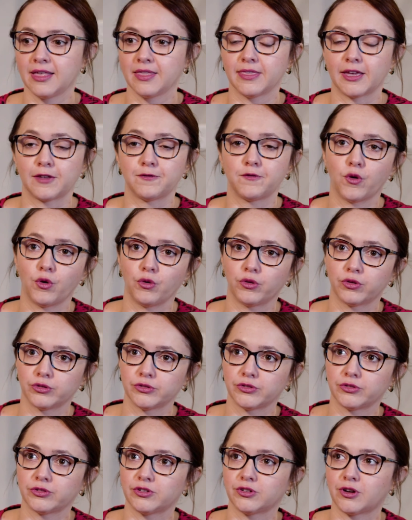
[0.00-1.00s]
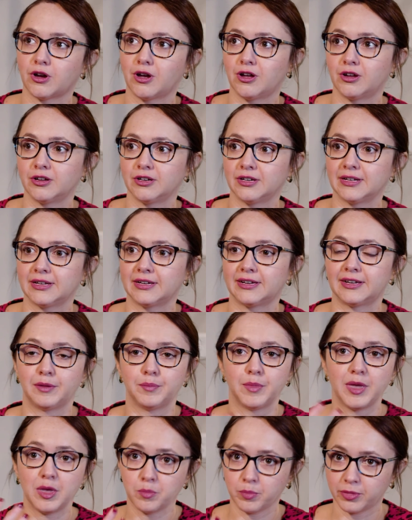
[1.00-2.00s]
that focused on
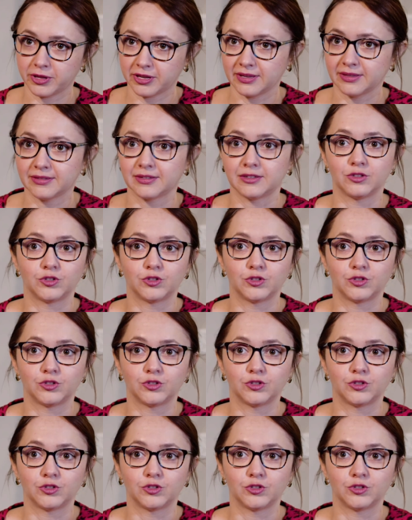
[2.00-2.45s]
implants and